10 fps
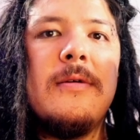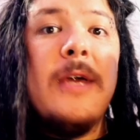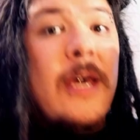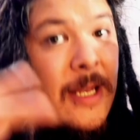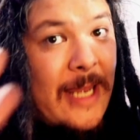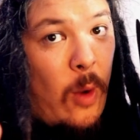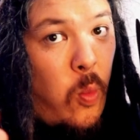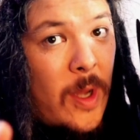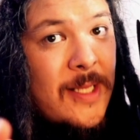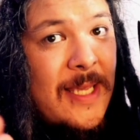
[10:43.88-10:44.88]
Now,
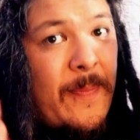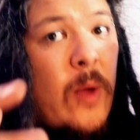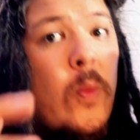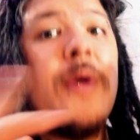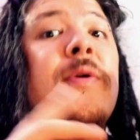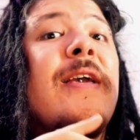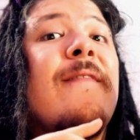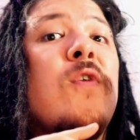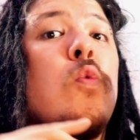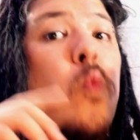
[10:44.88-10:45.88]
one tip I will give
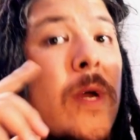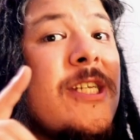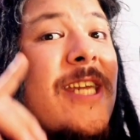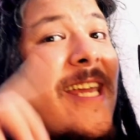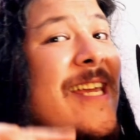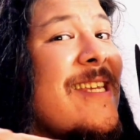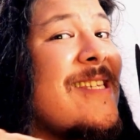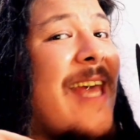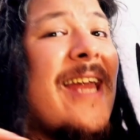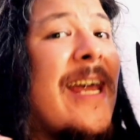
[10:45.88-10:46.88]
you, which is
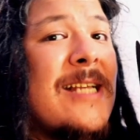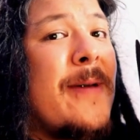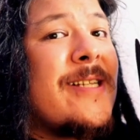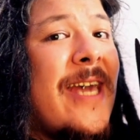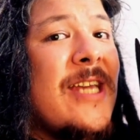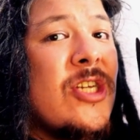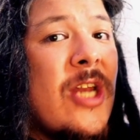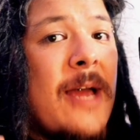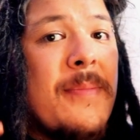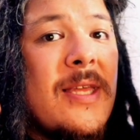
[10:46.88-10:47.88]
an expectation
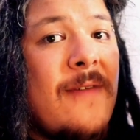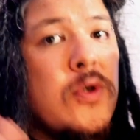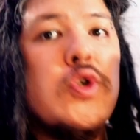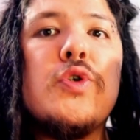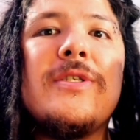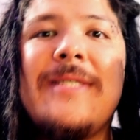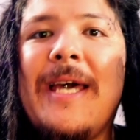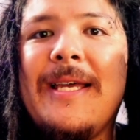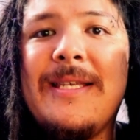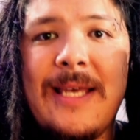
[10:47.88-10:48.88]
I believe you should set
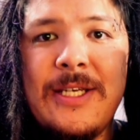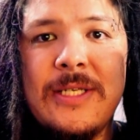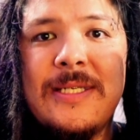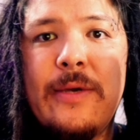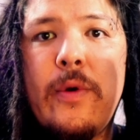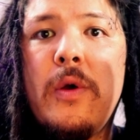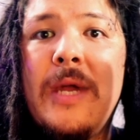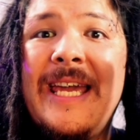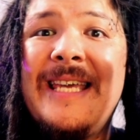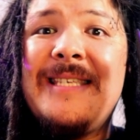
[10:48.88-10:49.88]
as Session 0,
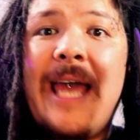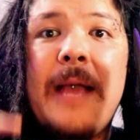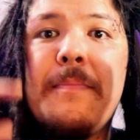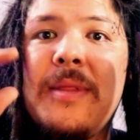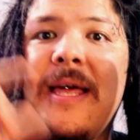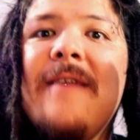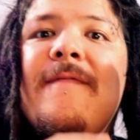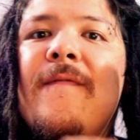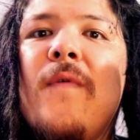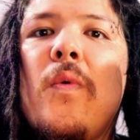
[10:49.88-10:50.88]
is a play
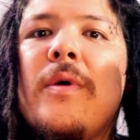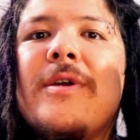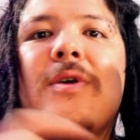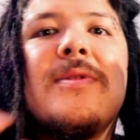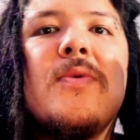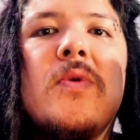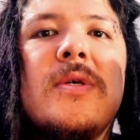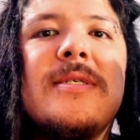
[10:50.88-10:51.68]
forward clause.